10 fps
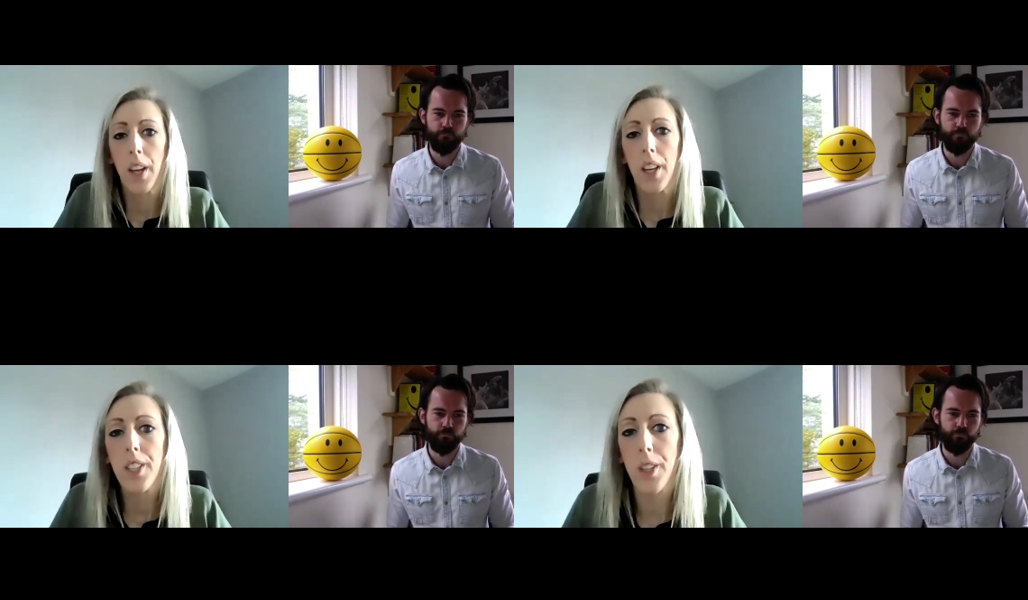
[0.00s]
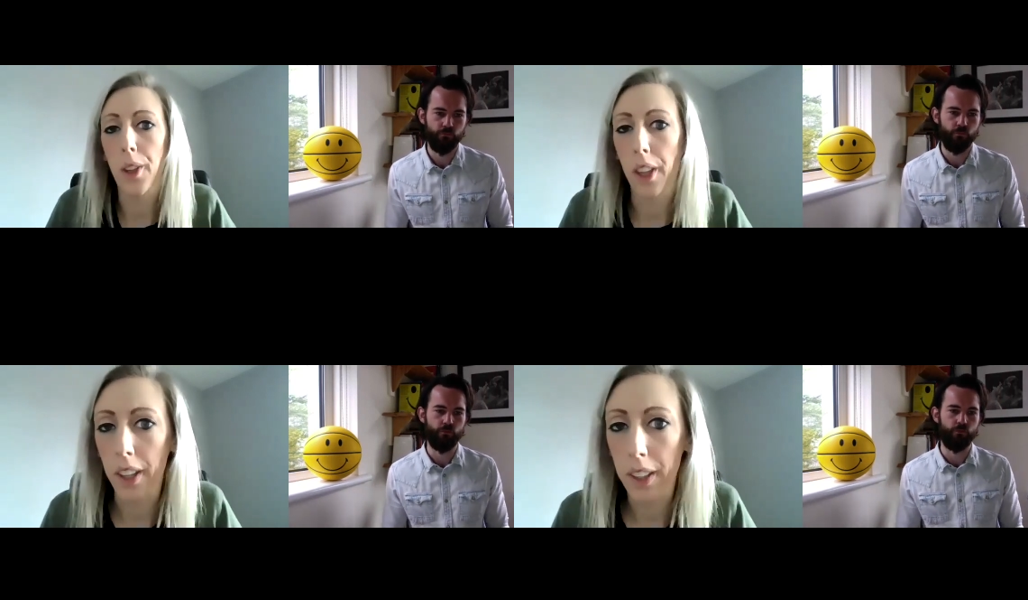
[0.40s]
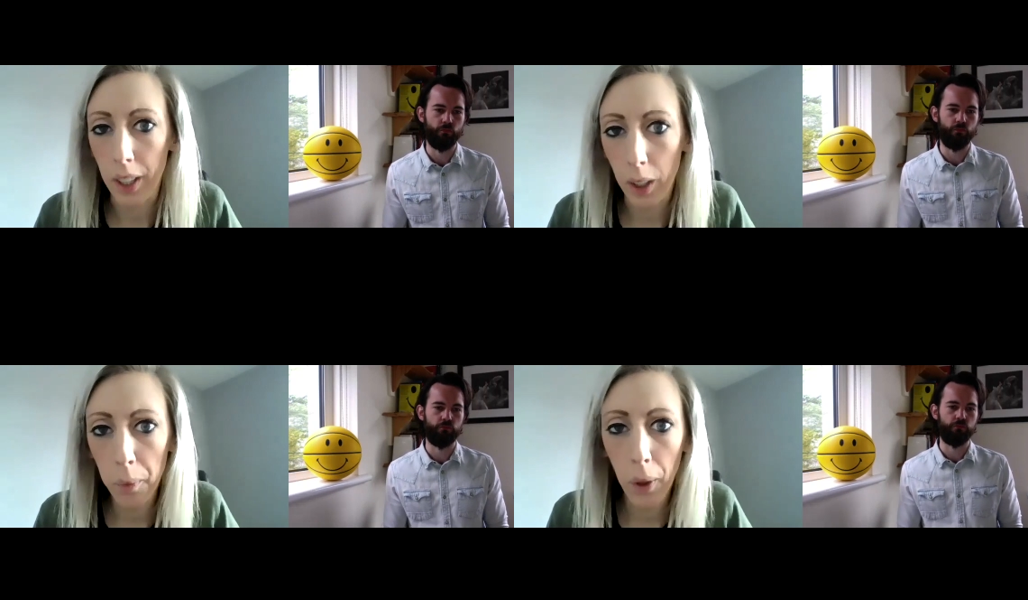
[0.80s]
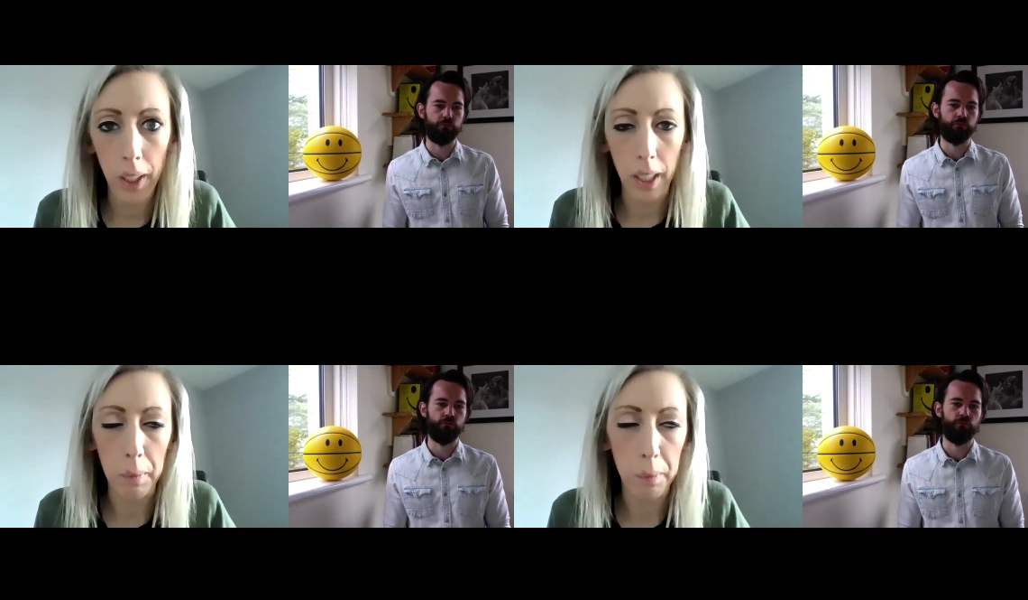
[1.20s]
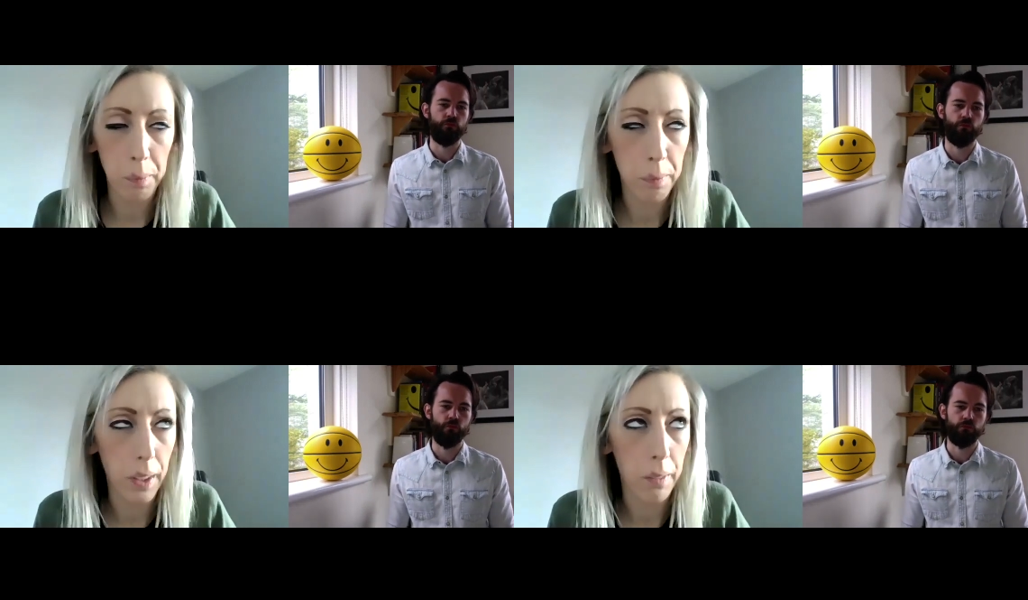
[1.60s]
Speaker 1: So the the All Party
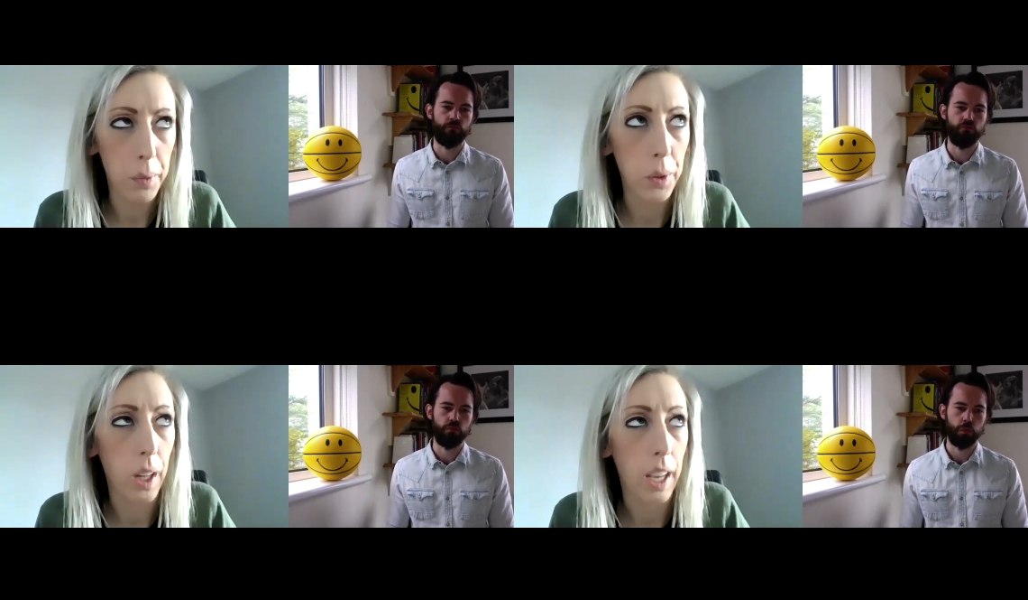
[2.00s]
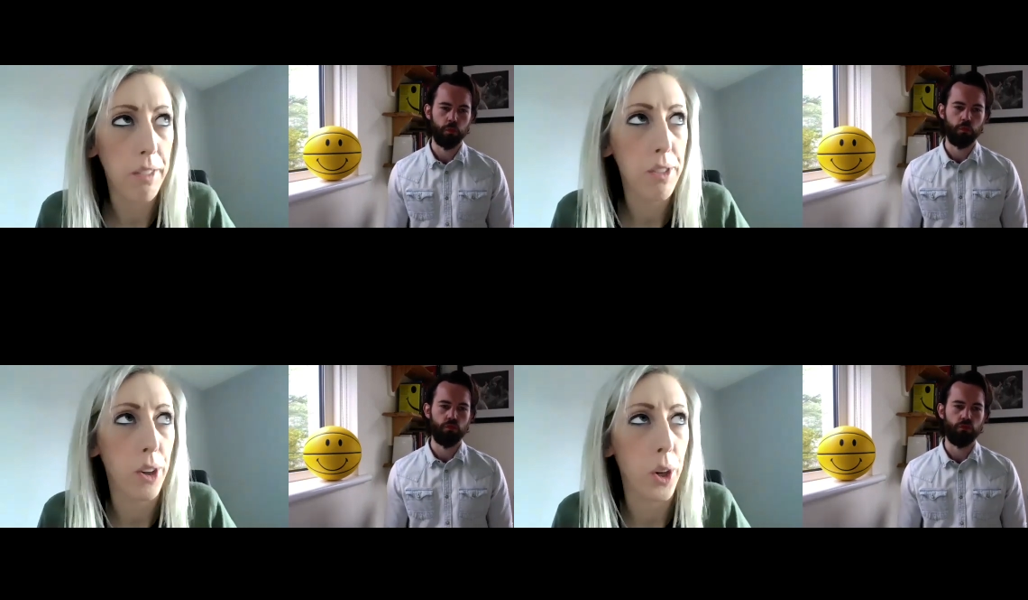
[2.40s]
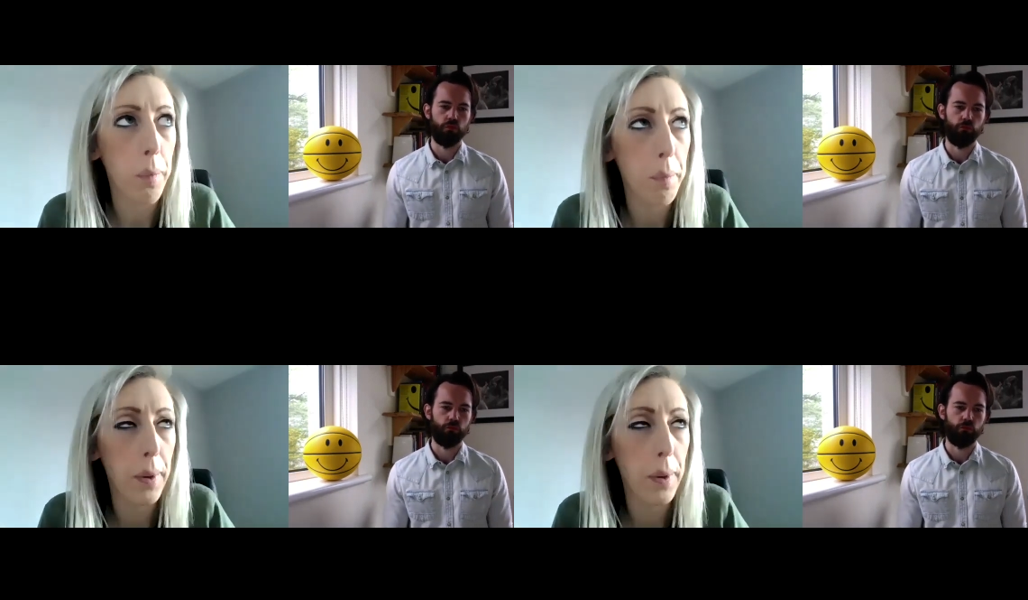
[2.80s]
Pro Life group,